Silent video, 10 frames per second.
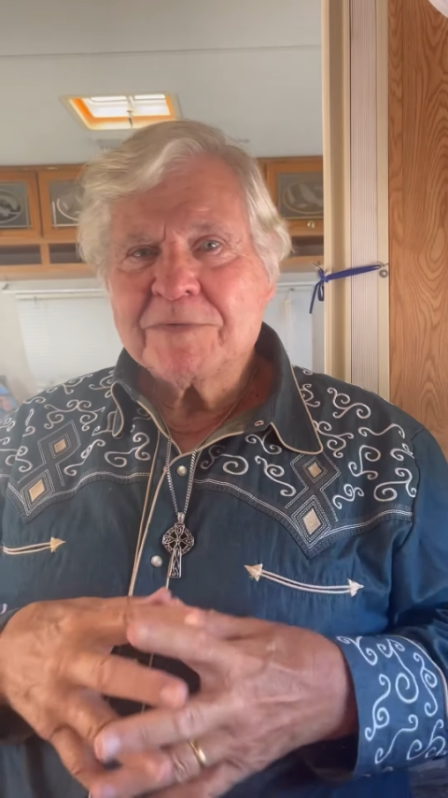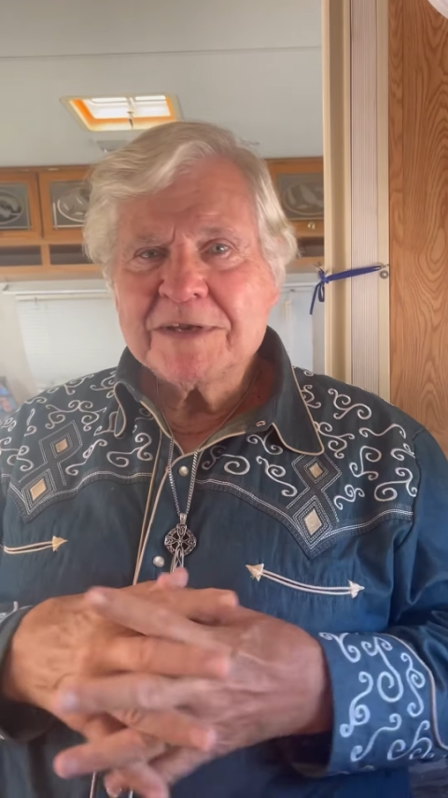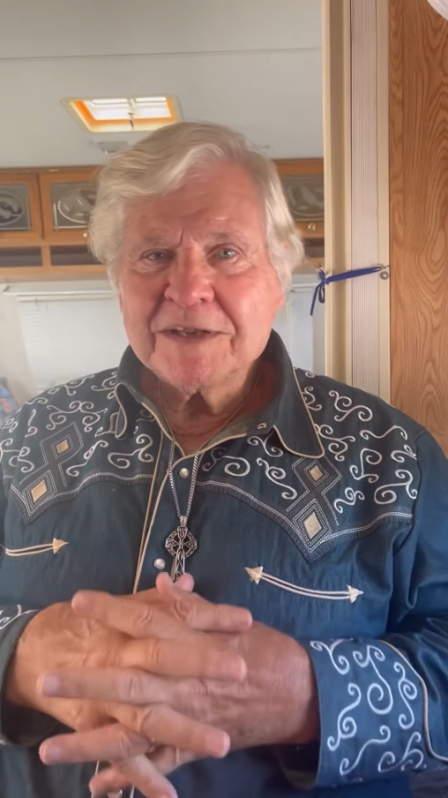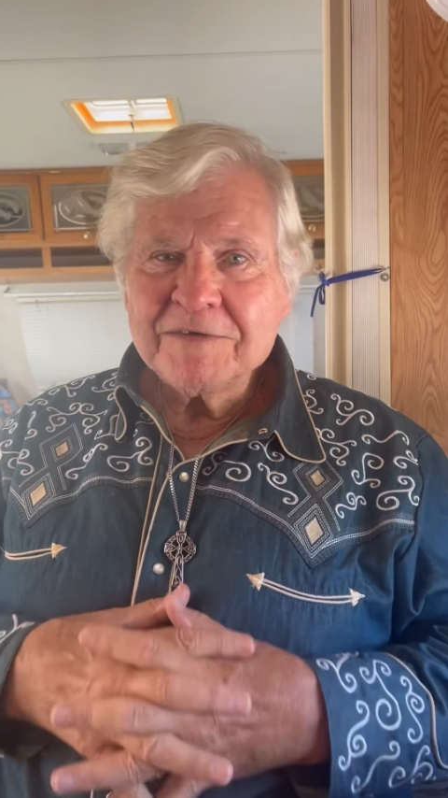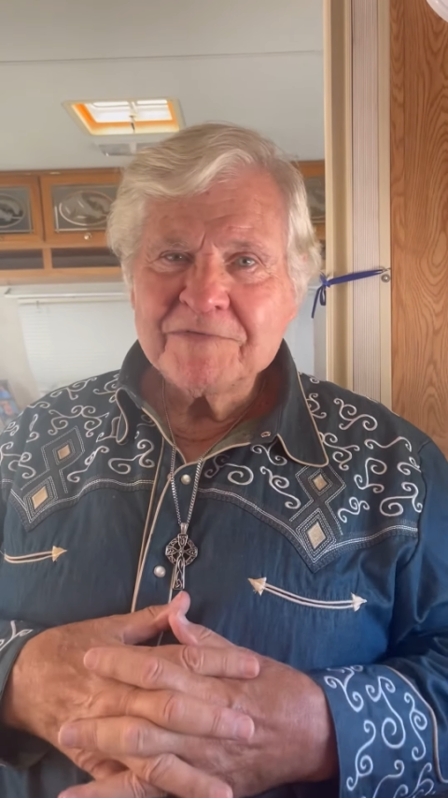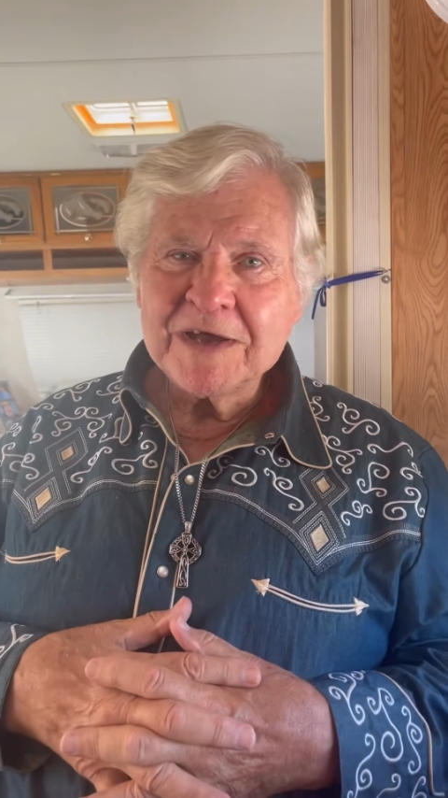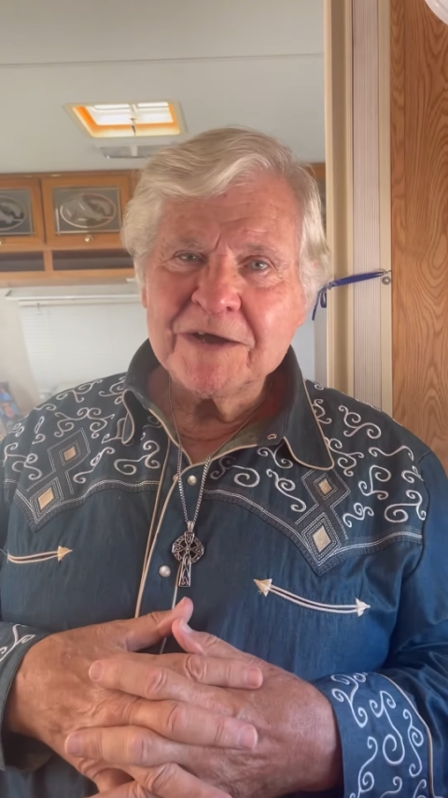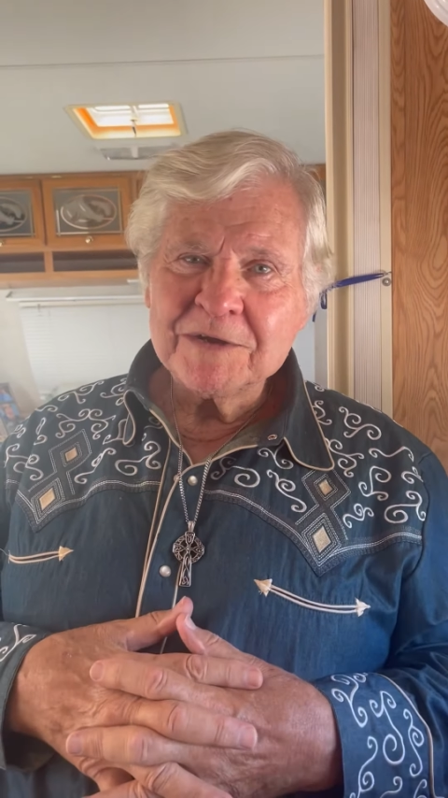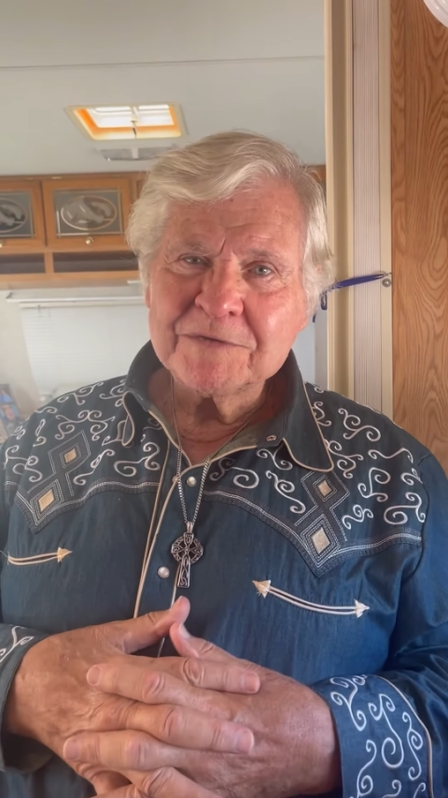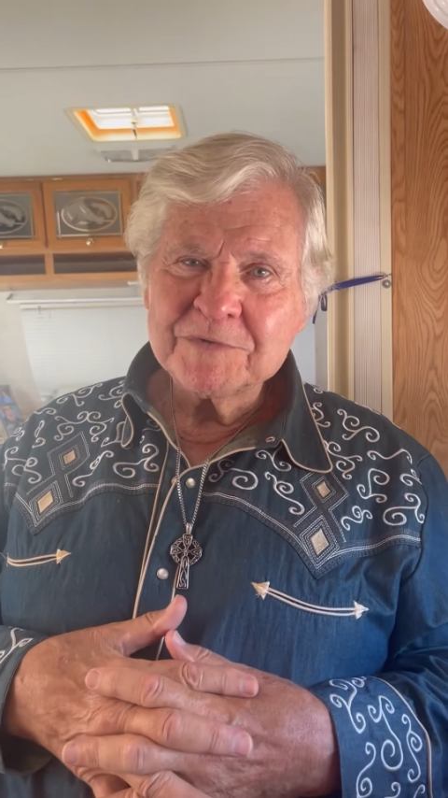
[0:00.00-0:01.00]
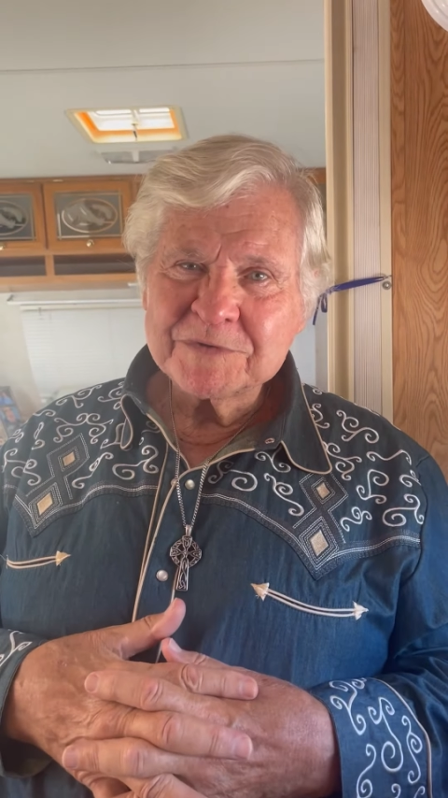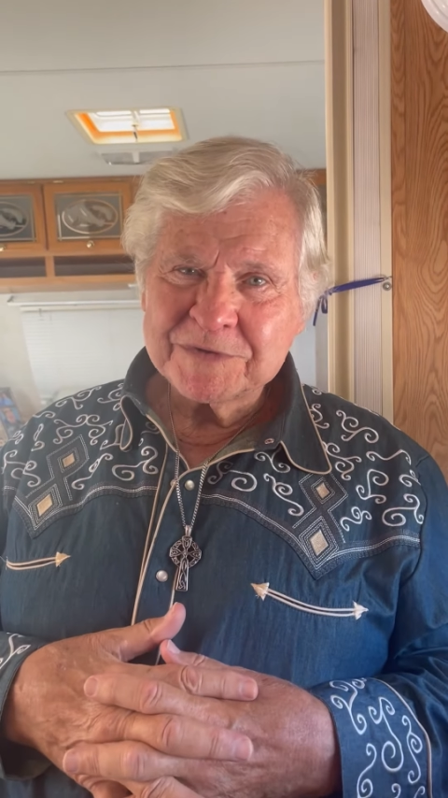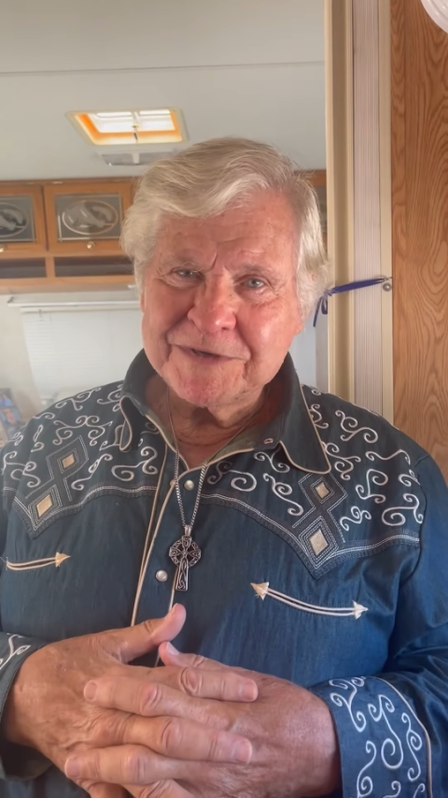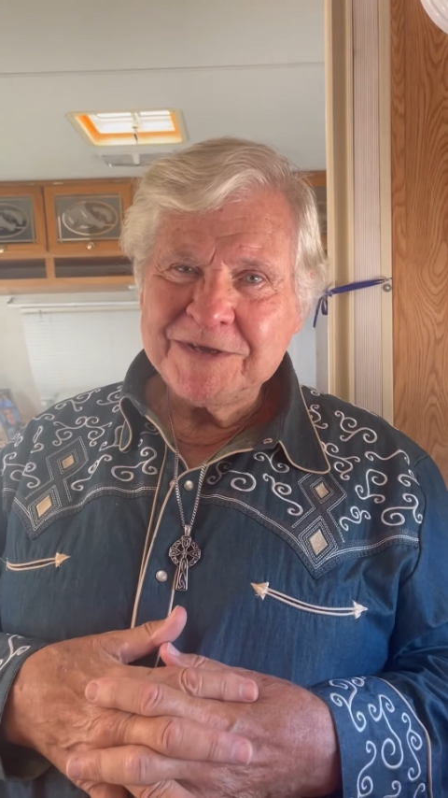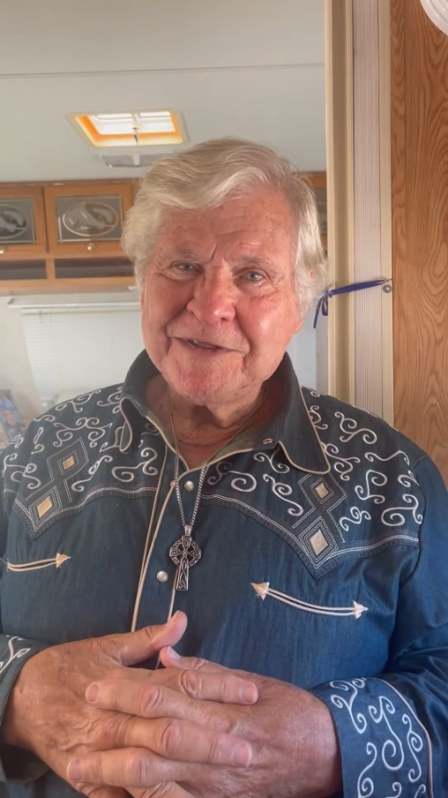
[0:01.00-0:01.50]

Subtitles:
We love y'all, and we'll see you